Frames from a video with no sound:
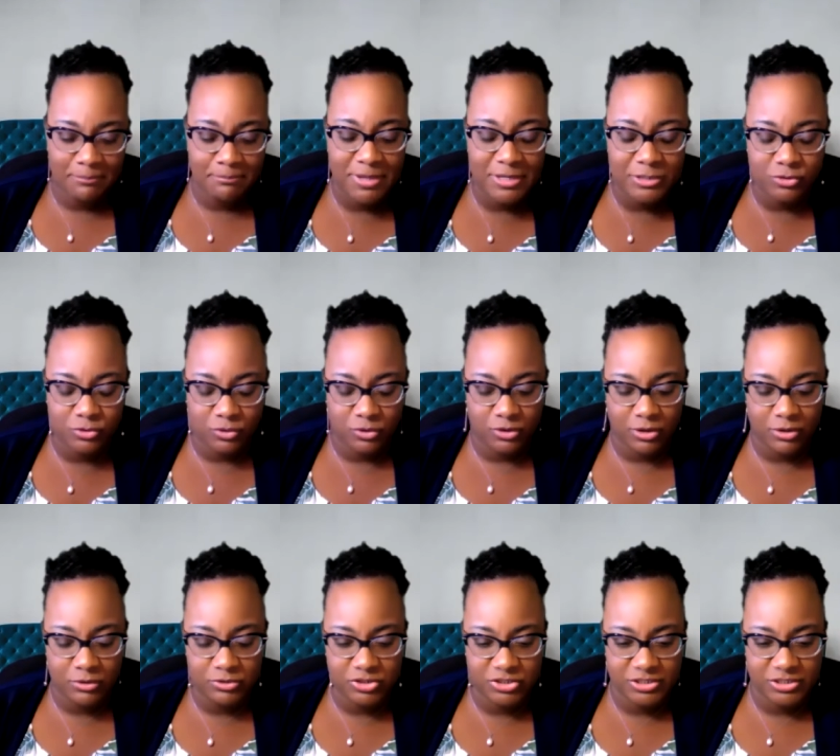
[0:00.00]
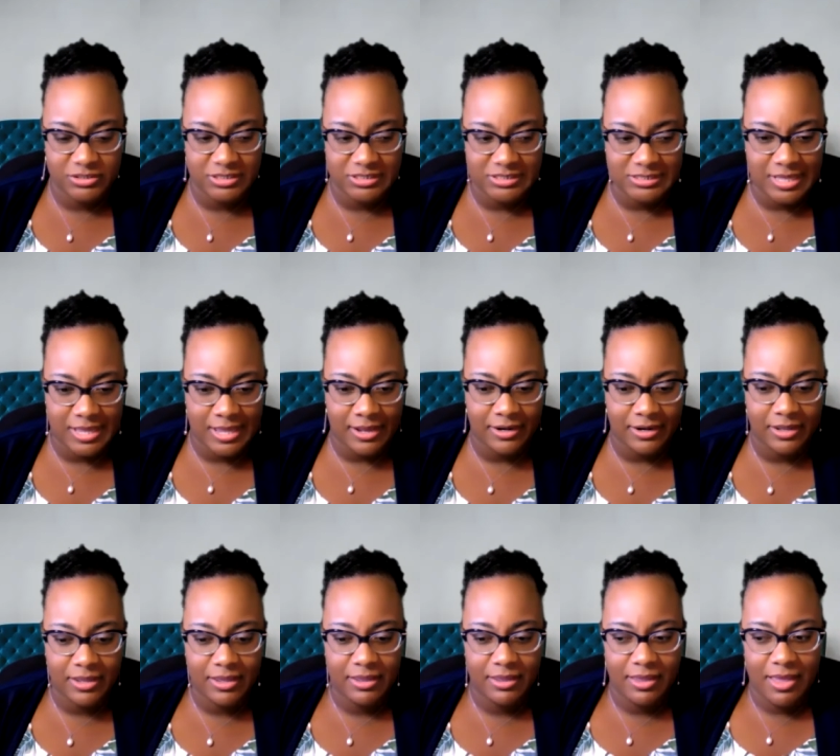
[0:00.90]
mentor coaches is that
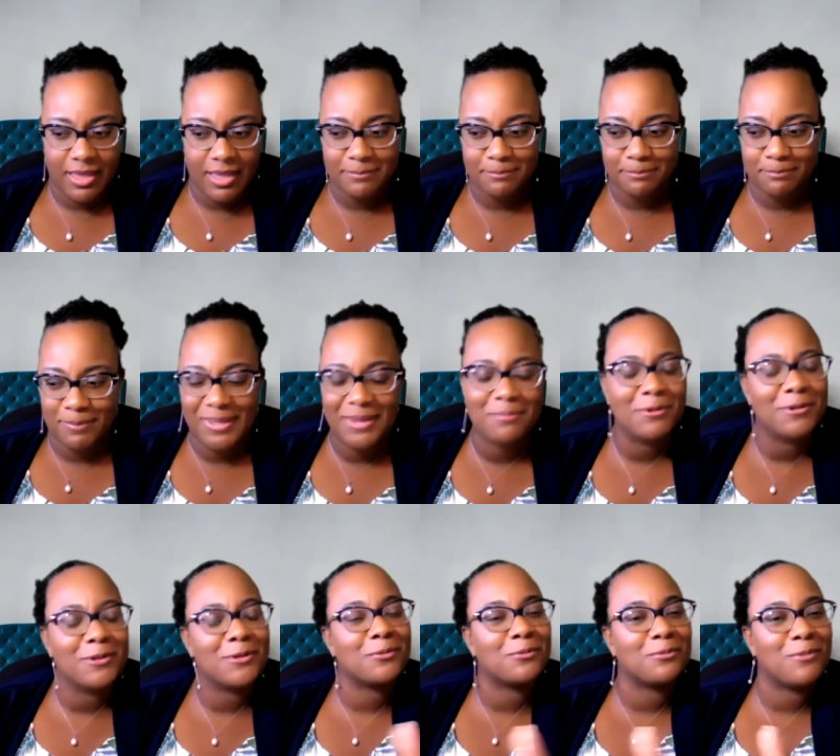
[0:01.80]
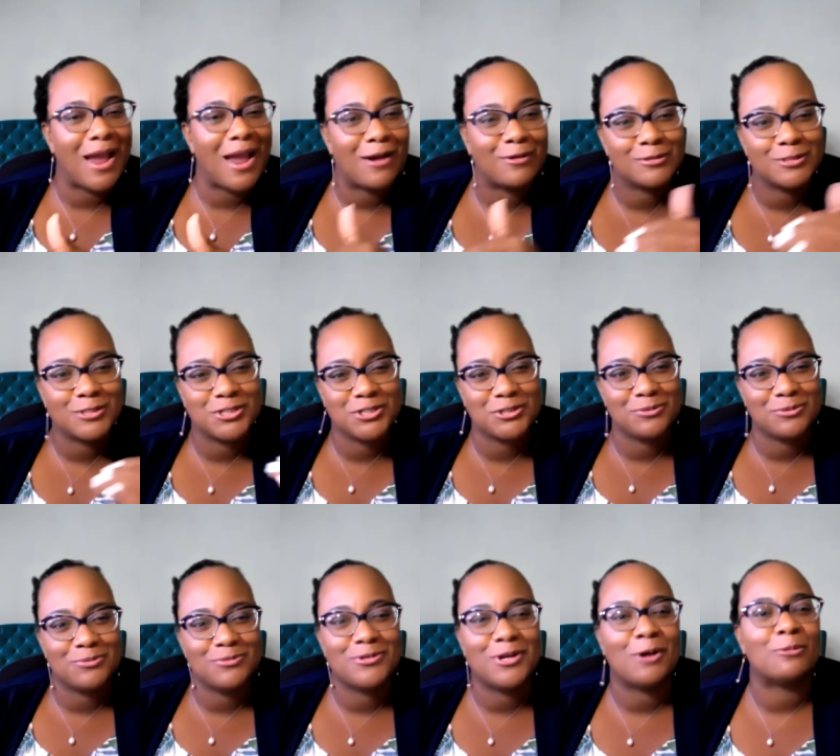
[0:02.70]
people around you
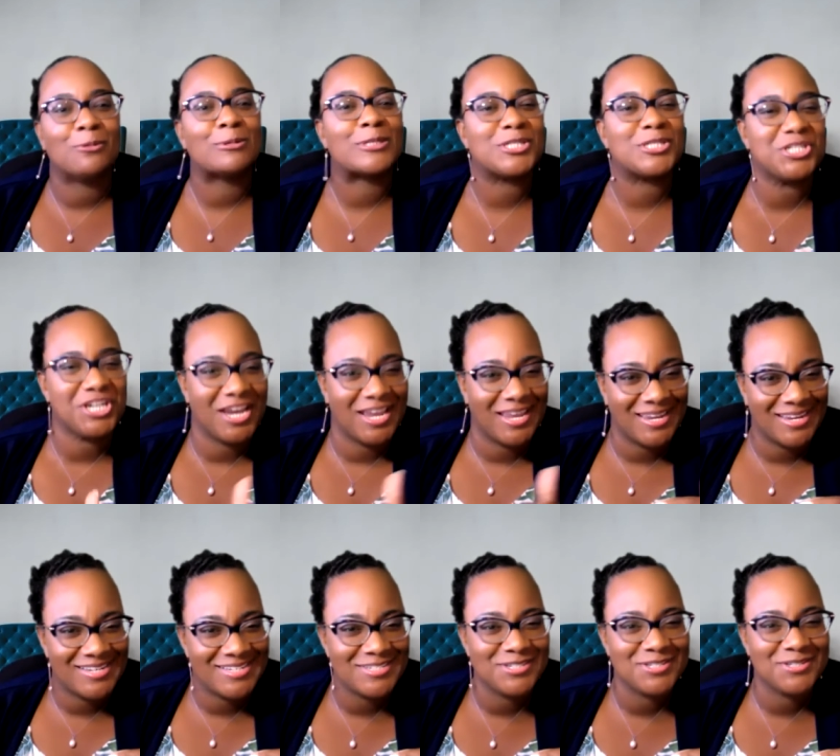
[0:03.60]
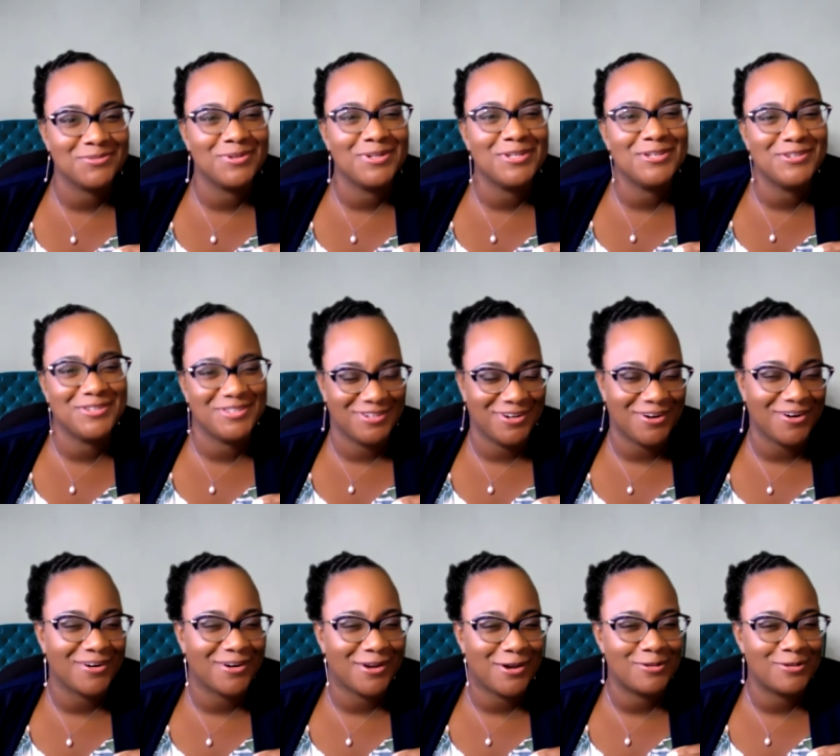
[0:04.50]
don't change when you
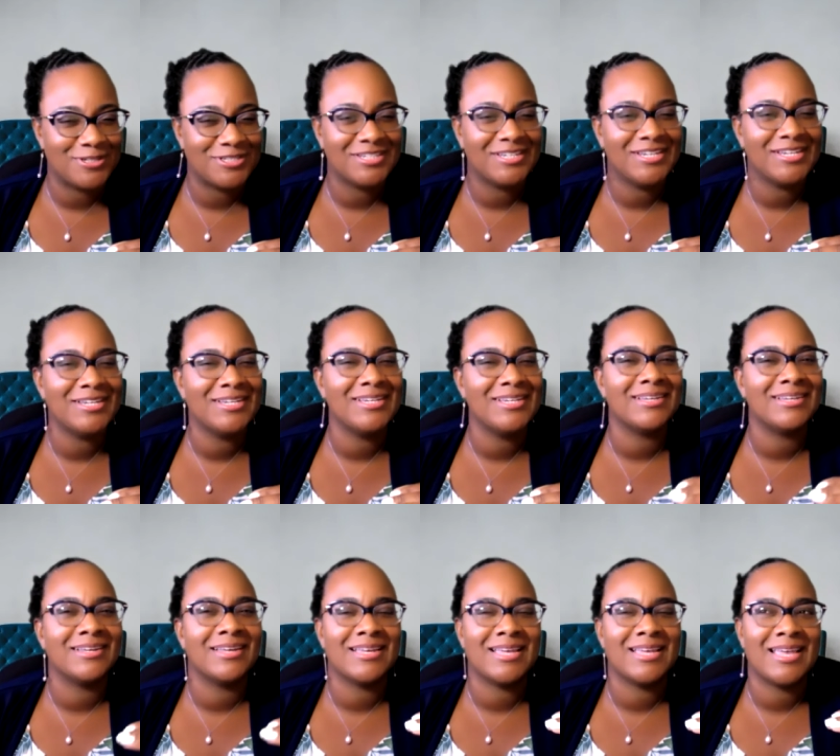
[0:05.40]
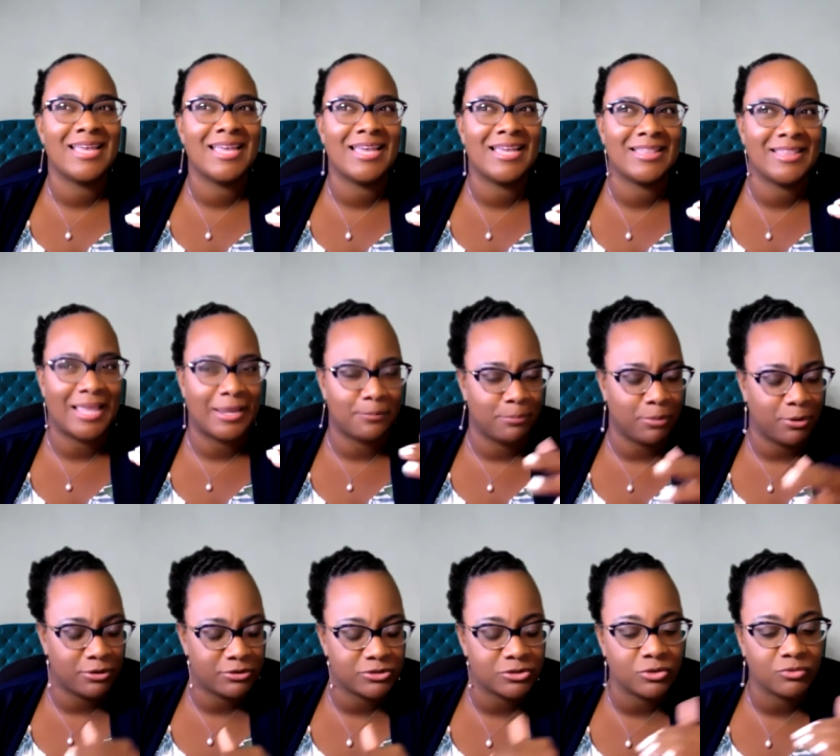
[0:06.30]
start coaching, like
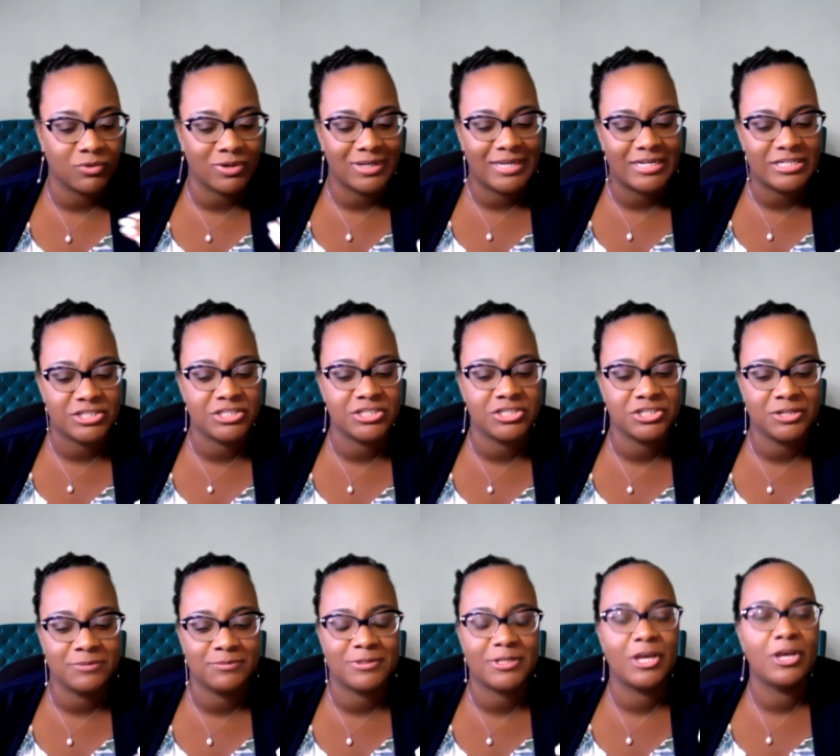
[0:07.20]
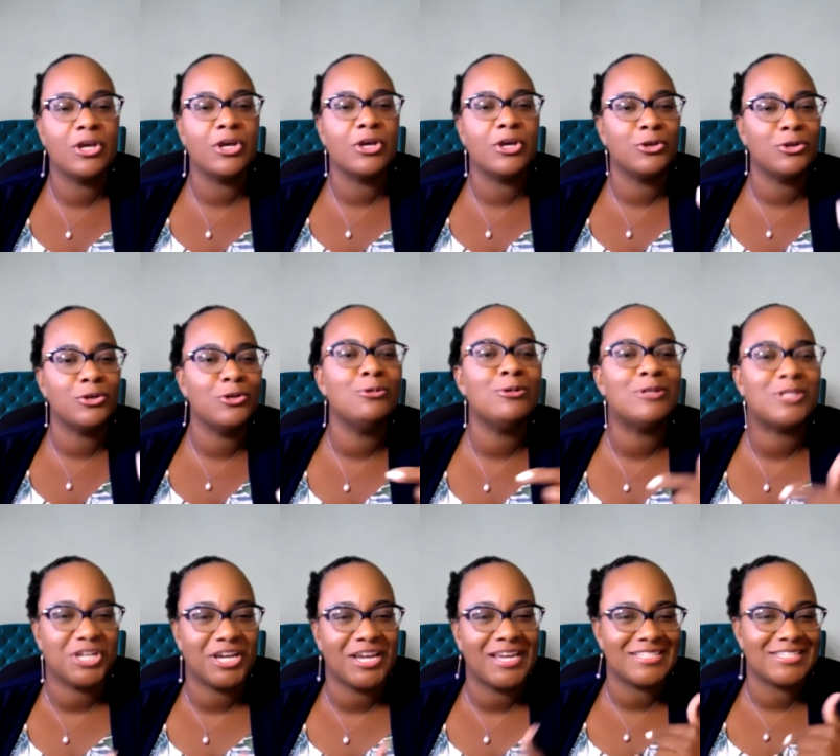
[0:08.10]
personal relationships. You
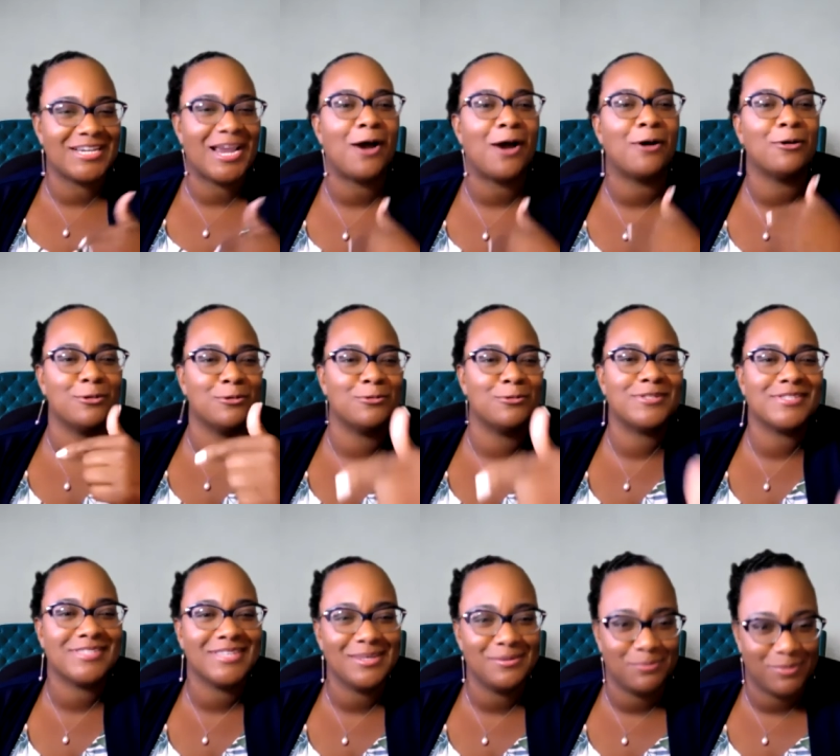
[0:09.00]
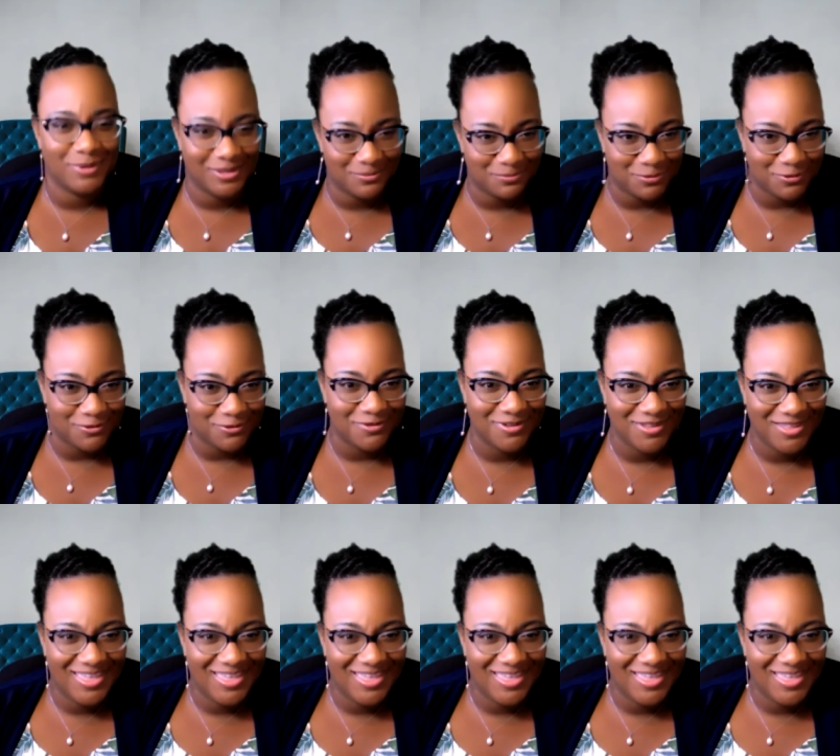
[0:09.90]
change how you see people.